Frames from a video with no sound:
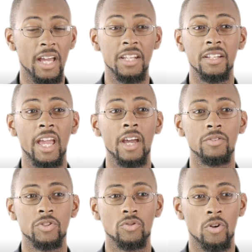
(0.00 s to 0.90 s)
I didn't
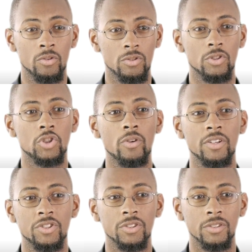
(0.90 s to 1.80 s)
have a strong
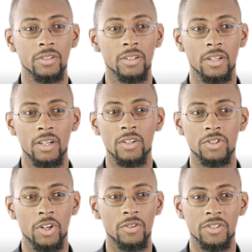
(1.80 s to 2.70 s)
structure in the
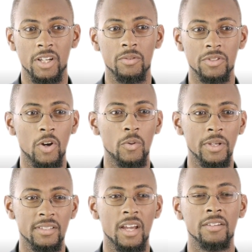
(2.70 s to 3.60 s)
church. I was
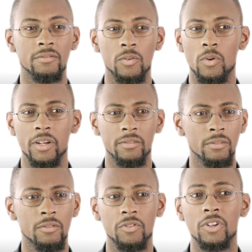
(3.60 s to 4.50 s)
always kind of the one
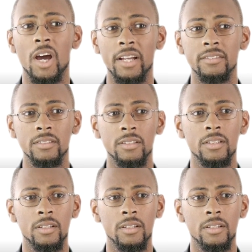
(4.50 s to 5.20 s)
forgotten.